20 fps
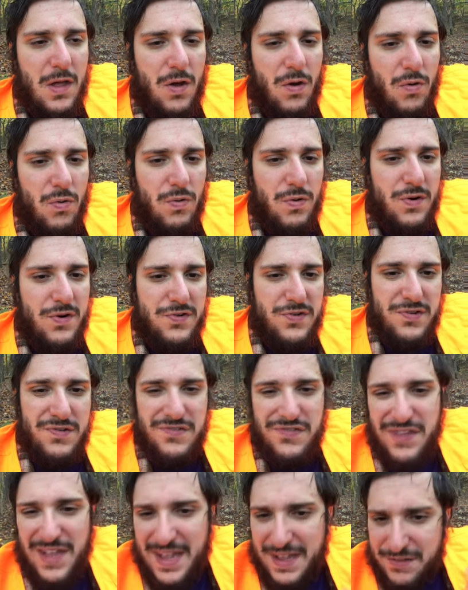or to
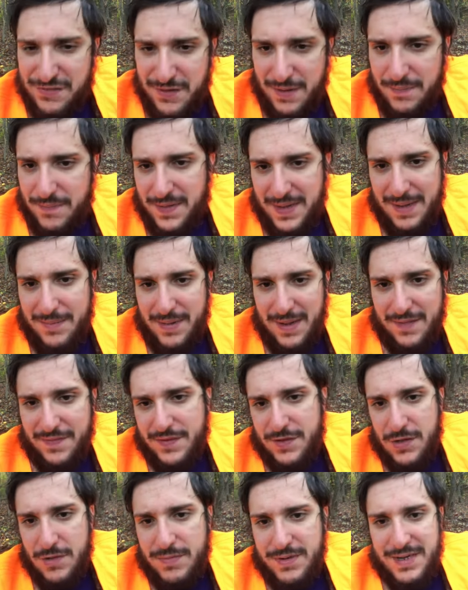say something about the
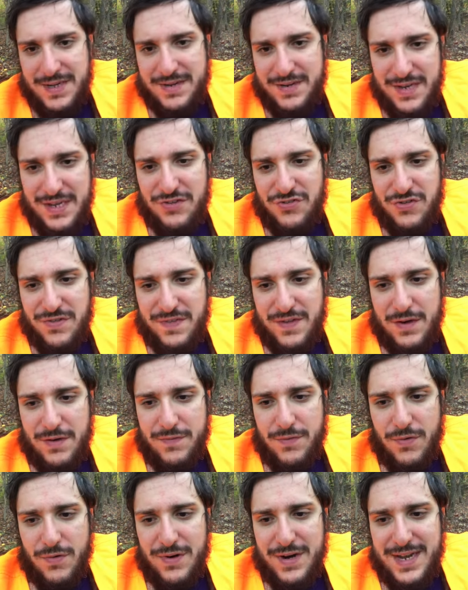human condition.
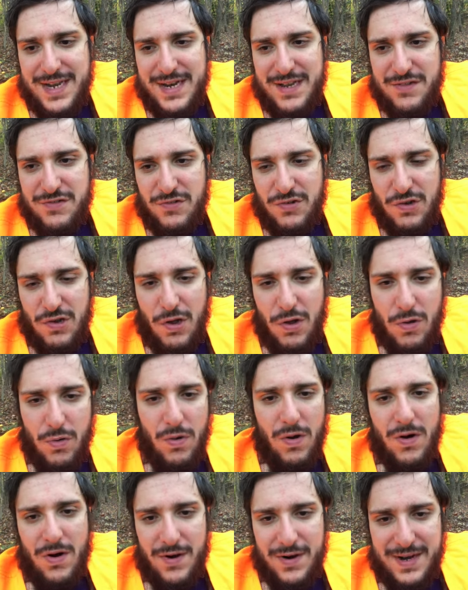Therefore, it is low
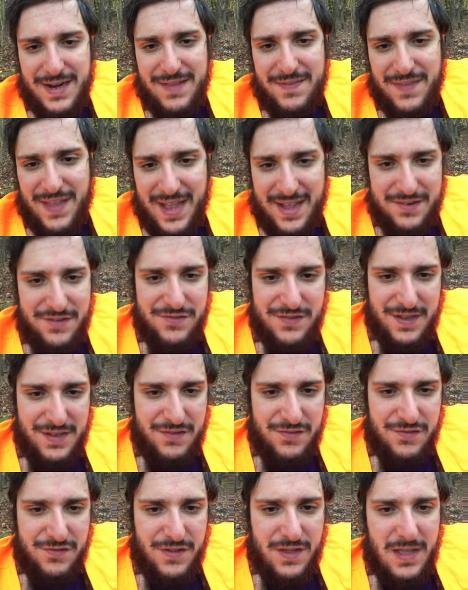art in that
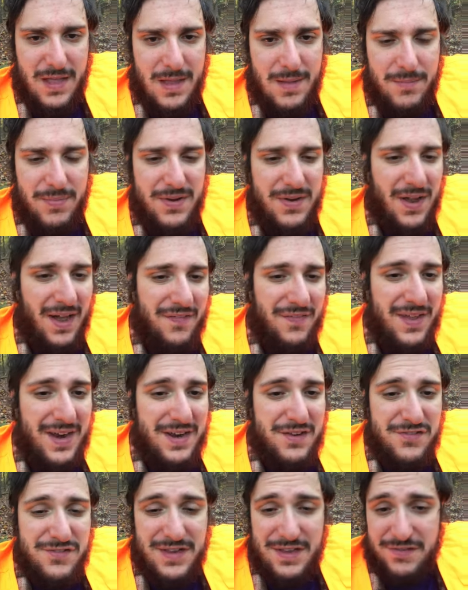sense, but not that
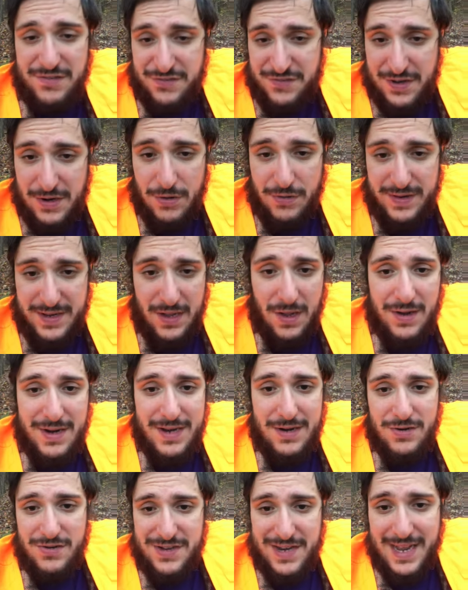it's necessarily
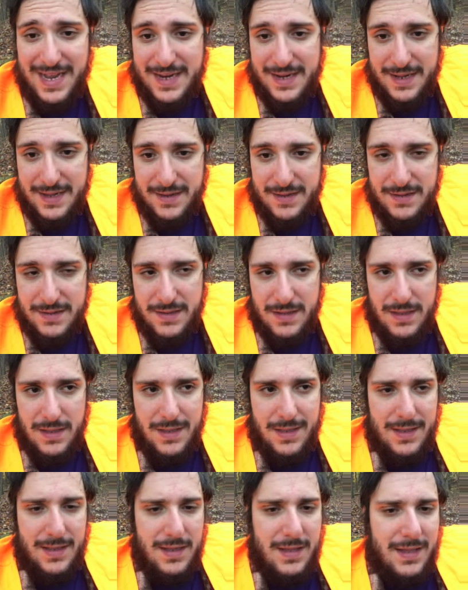unentertaining.
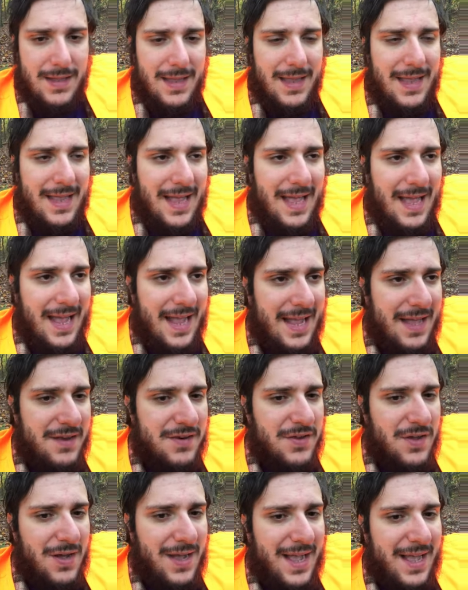
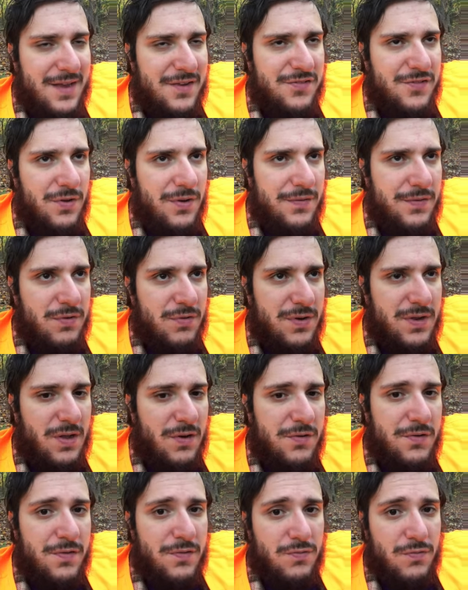And so if you were to go
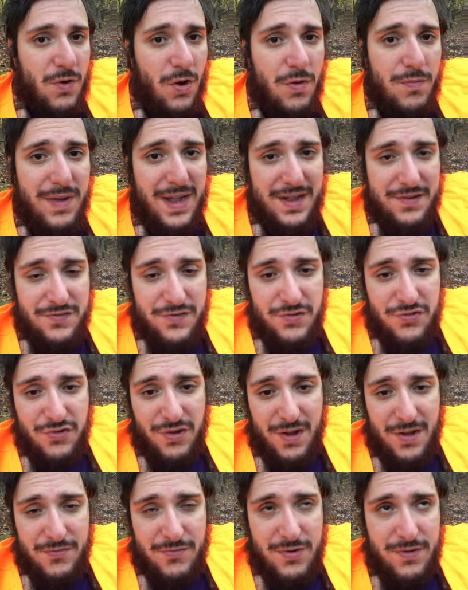to the romance
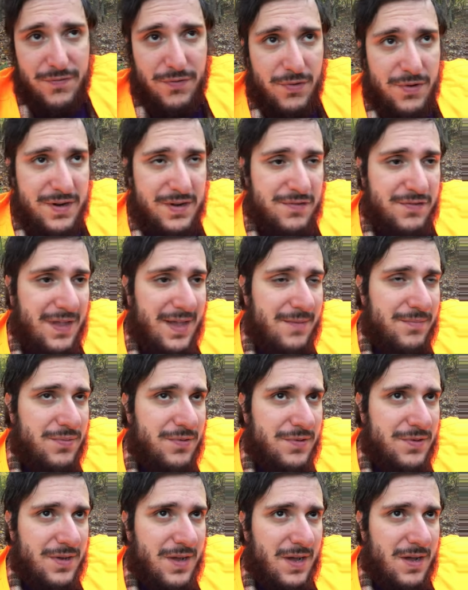genre, for
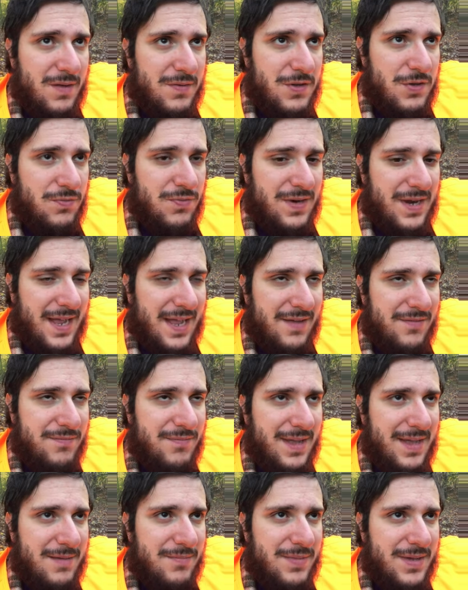example, you would have
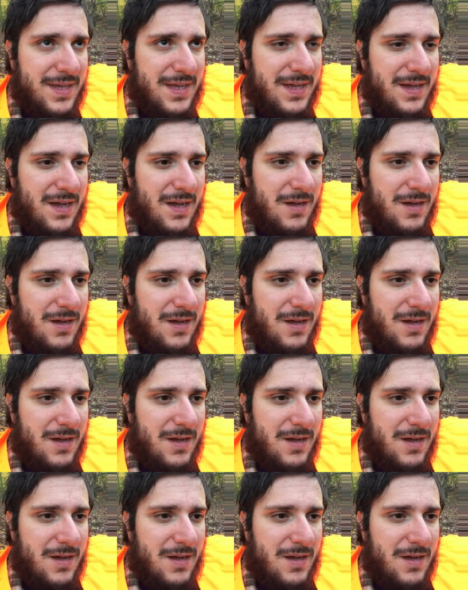maybe